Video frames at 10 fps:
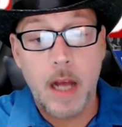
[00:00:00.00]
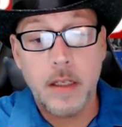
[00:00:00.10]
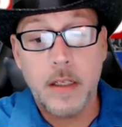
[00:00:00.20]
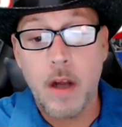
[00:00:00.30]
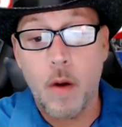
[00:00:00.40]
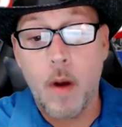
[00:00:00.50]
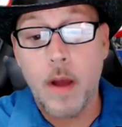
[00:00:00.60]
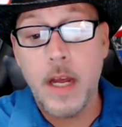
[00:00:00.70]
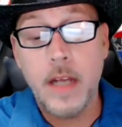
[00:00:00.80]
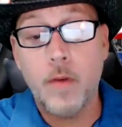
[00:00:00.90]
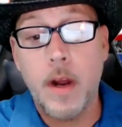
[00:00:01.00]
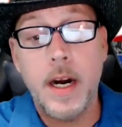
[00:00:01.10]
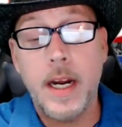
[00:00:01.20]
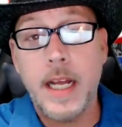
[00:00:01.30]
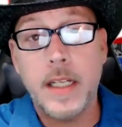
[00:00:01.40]
So he's
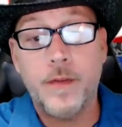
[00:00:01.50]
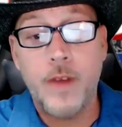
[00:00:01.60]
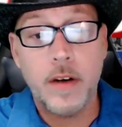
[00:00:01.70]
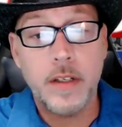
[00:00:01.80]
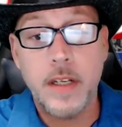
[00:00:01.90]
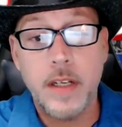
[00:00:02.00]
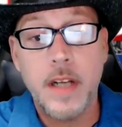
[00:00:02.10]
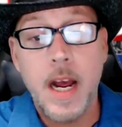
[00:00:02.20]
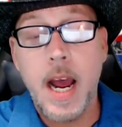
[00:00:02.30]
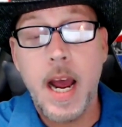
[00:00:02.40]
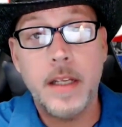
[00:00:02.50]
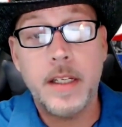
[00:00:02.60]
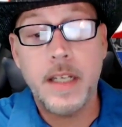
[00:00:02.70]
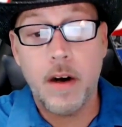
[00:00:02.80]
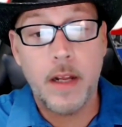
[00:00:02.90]
running against Fierceness and
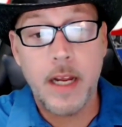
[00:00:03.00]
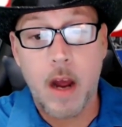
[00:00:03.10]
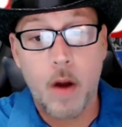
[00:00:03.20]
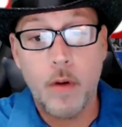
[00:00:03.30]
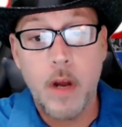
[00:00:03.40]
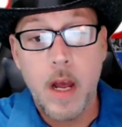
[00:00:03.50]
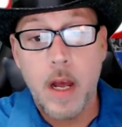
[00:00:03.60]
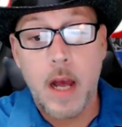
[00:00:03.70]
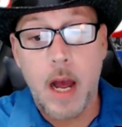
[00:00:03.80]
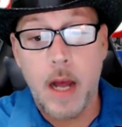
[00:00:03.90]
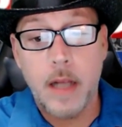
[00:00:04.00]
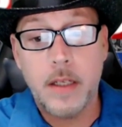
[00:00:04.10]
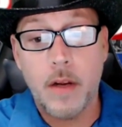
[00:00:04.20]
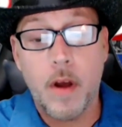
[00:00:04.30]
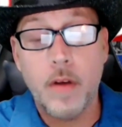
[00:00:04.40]
Sierra Leone.
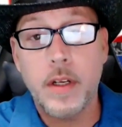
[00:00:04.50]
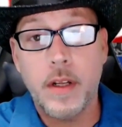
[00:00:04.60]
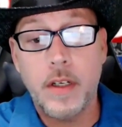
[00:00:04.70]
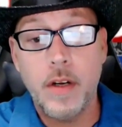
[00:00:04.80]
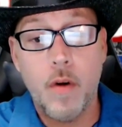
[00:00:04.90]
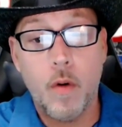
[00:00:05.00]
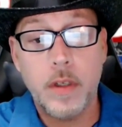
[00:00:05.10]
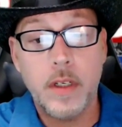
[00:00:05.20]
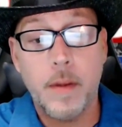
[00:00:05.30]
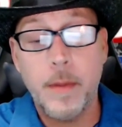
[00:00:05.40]
So those are the 2 horses.